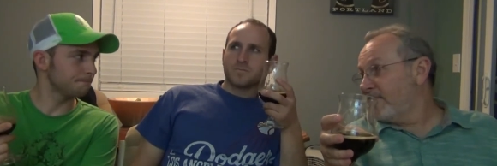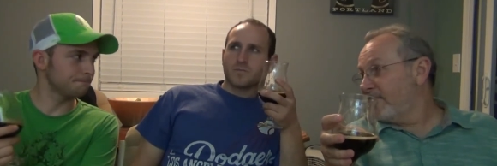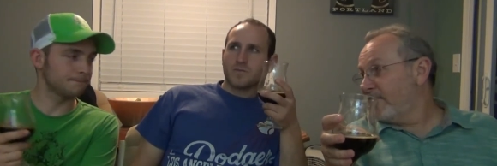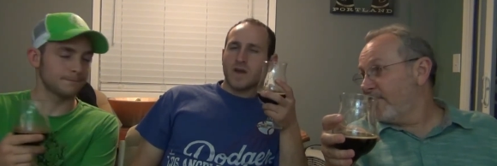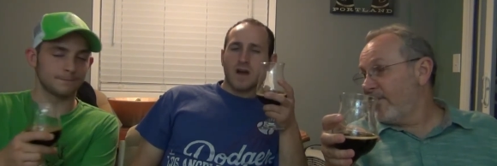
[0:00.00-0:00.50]

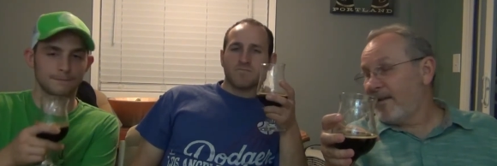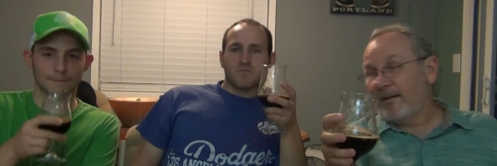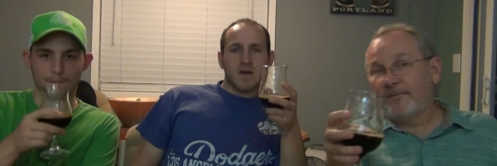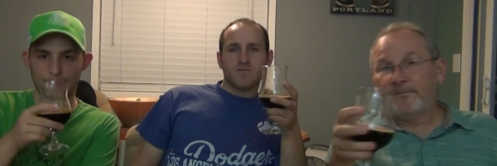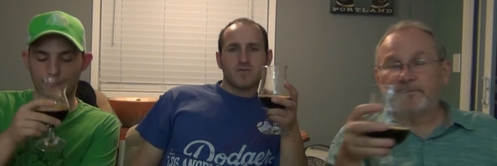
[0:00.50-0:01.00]
Speaker 1: Yeah,
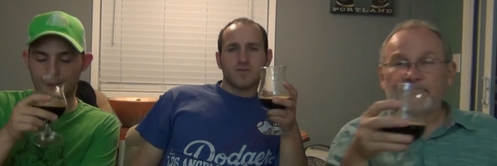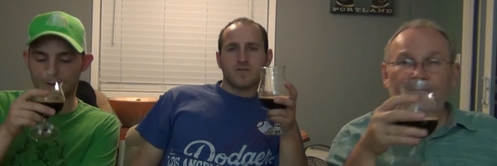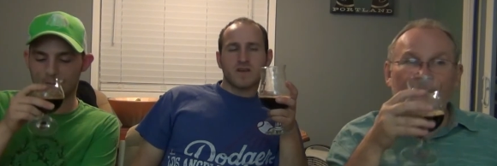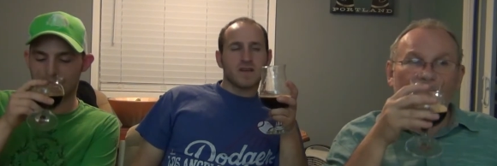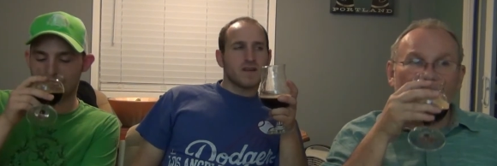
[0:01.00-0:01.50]
I would
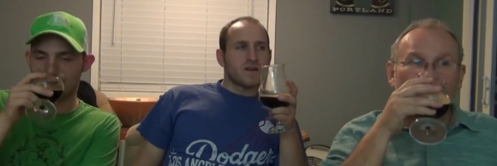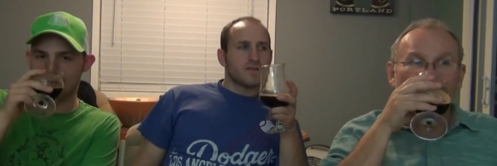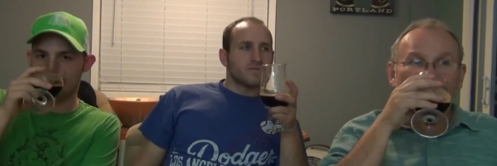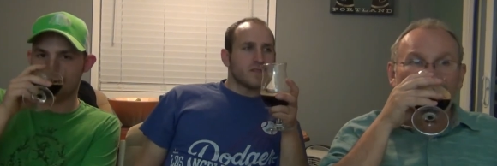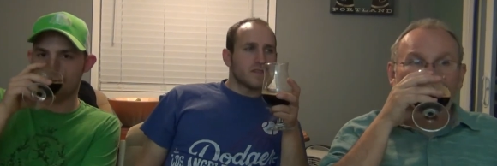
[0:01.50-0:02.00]
agree.
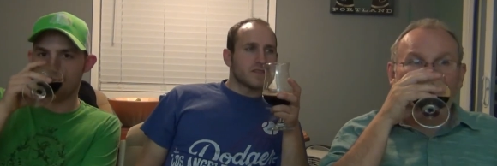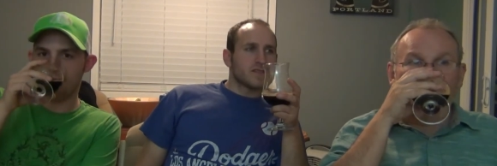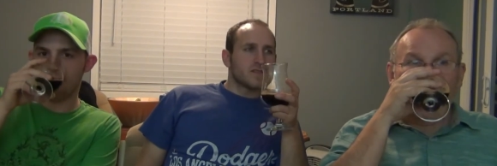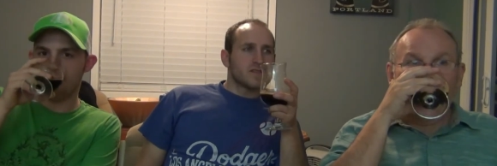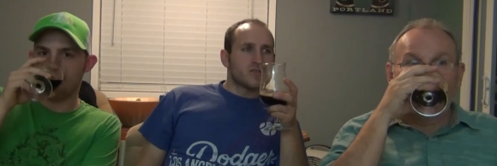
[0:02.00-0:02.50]
Um,
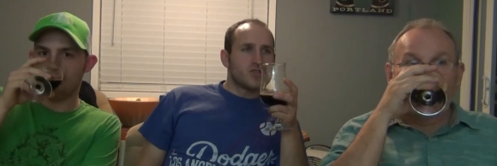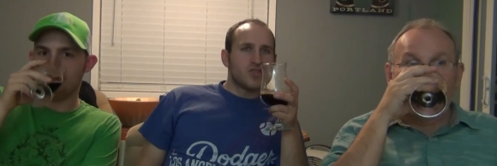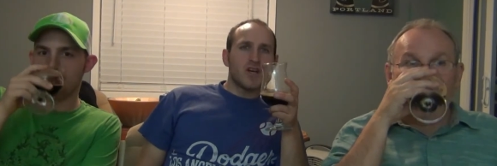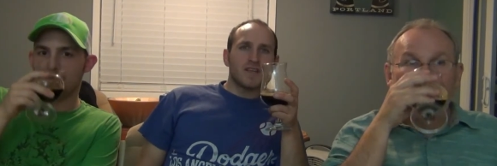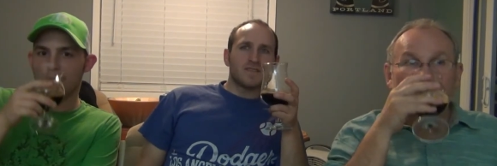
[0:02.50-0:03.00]
it's
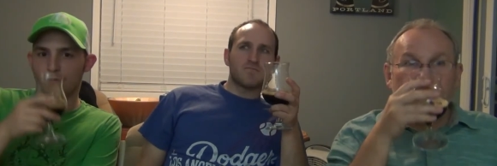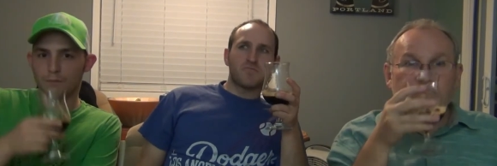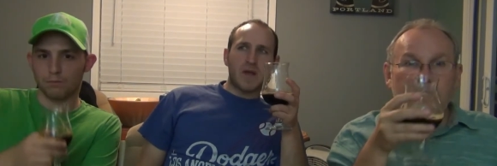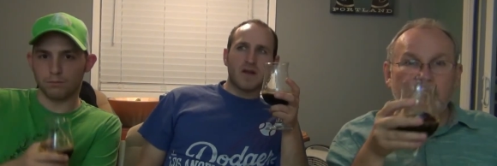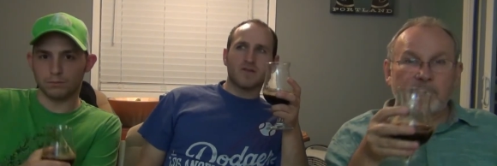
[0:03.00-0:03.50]

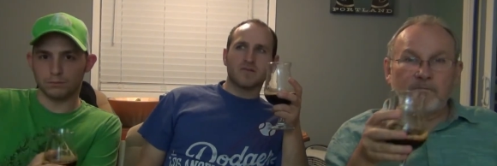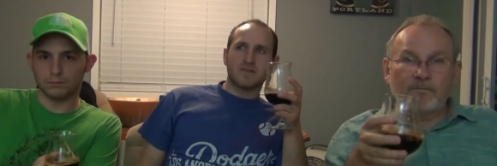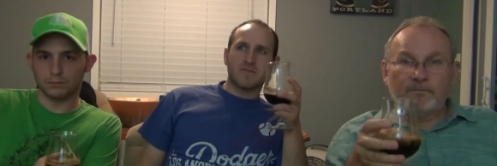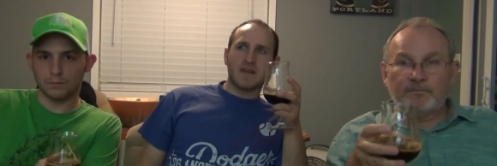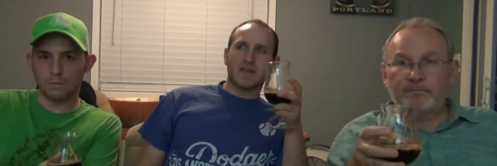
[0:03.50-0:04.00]
just
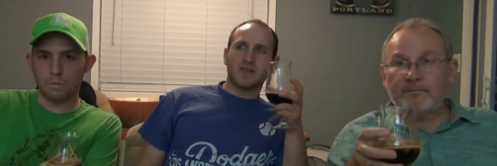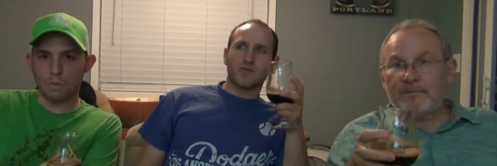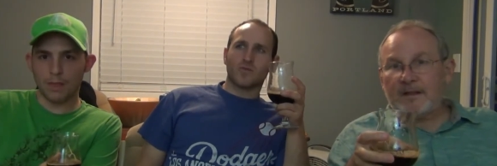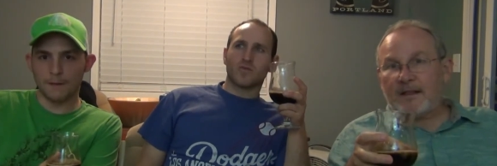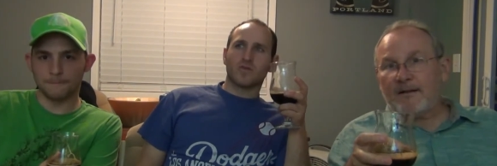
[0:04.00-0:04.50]
barely making
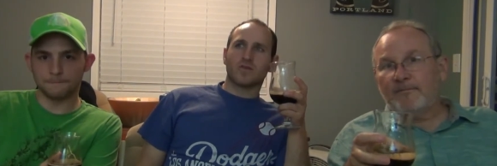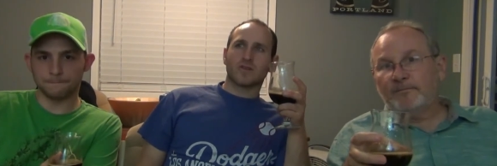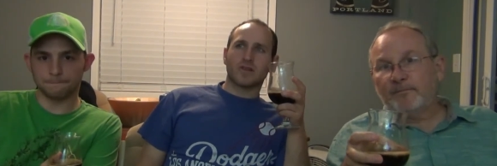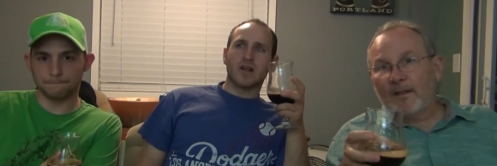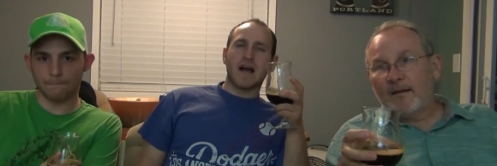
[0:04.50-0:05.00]
the
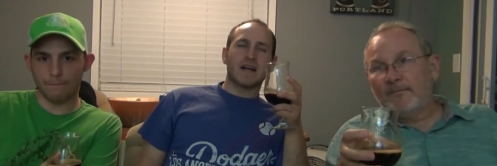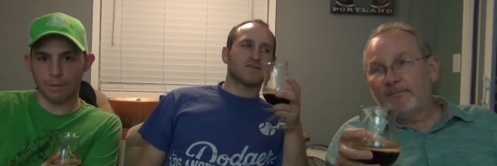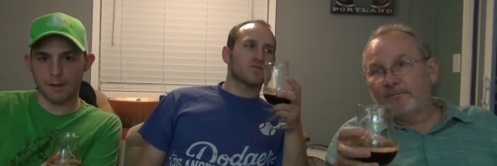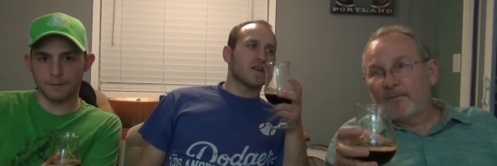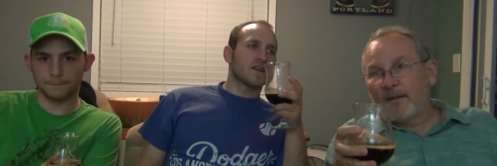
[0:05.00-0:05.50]
world
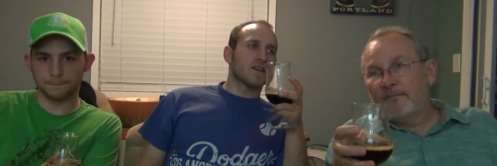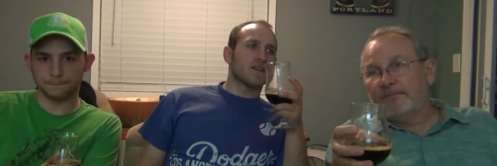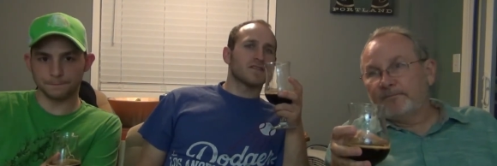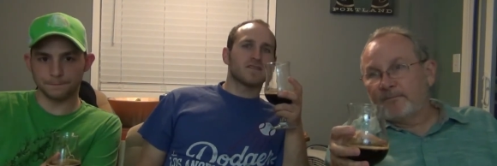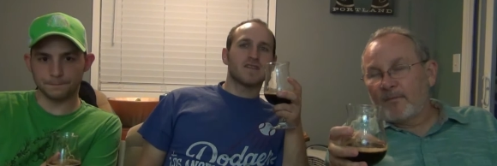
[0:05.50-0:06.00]
class
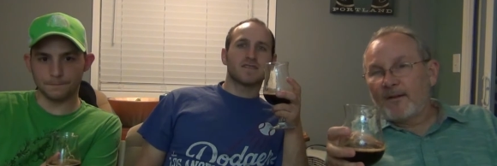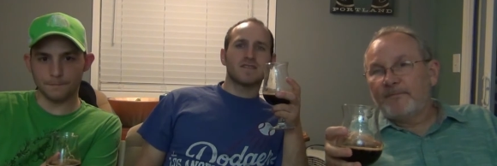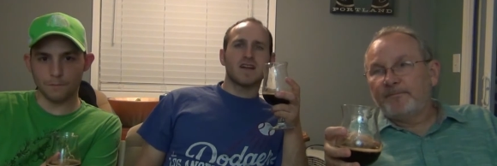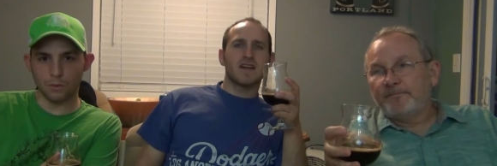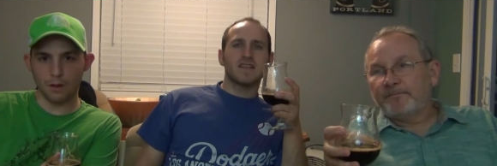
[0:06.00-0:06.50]
rankings. It's
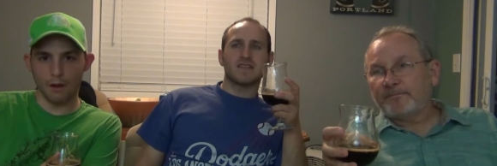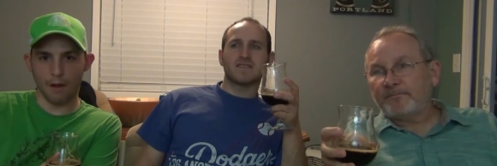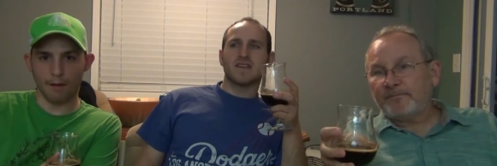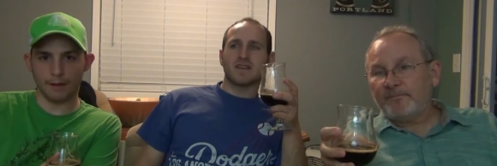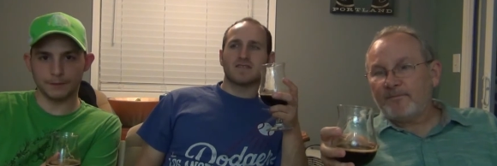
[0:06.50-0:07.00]
a
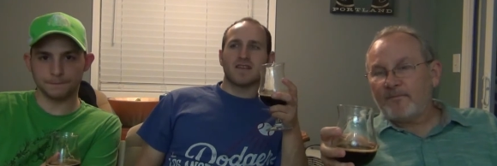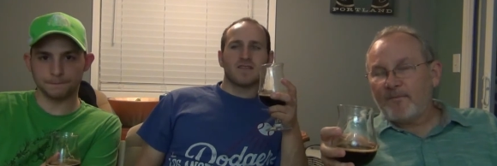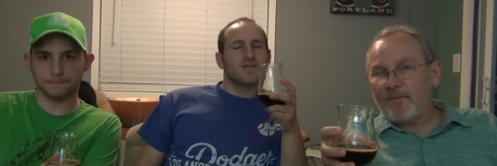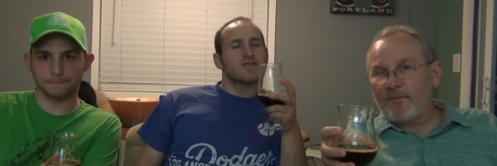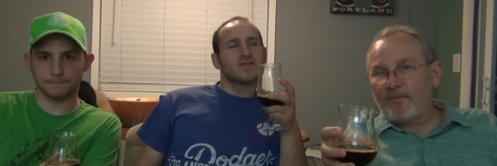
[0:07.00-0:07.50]
96.
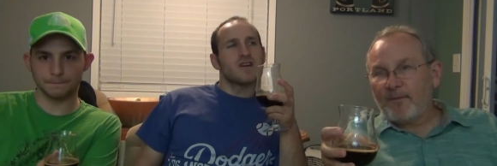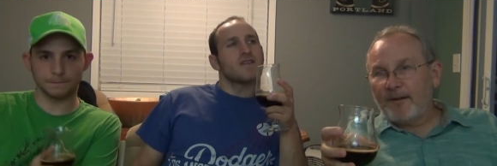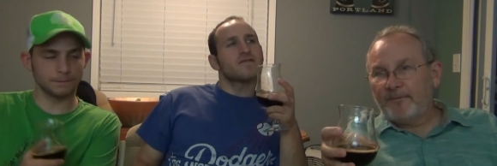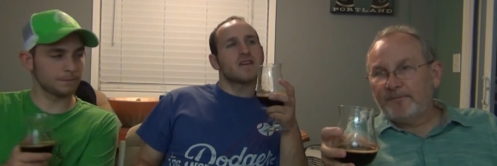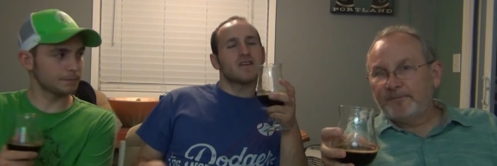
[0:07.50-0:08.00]
Like, there's
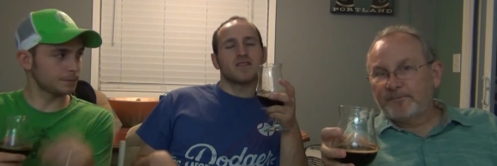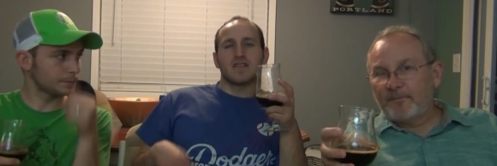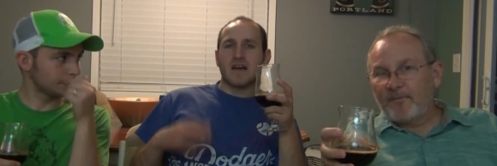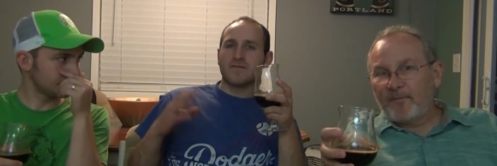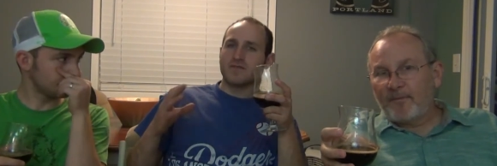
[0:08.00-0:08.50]
stuff they
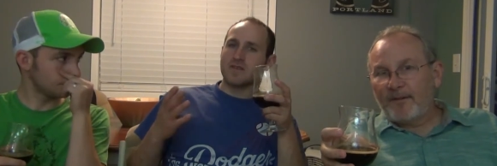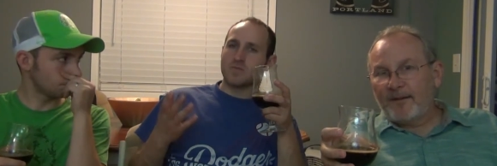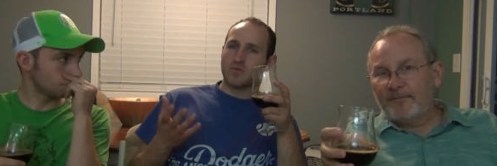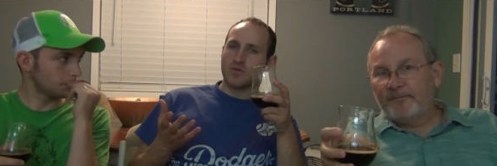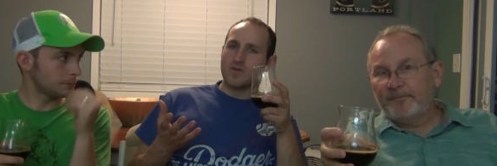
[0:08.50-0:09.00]
could definitely
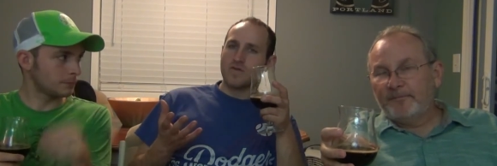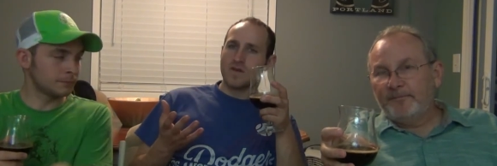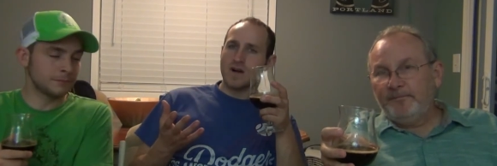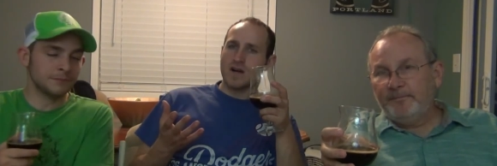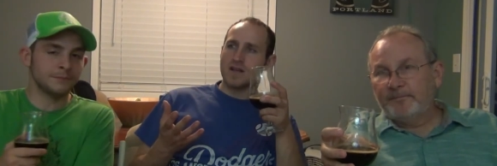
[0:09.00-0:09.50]
improve
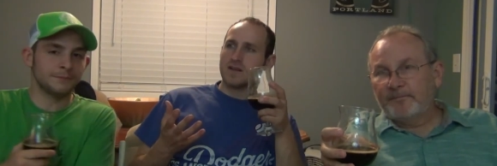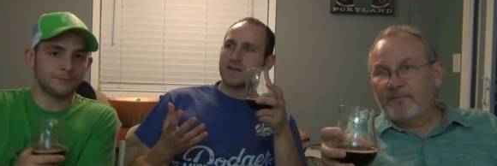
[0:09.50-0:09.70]
on.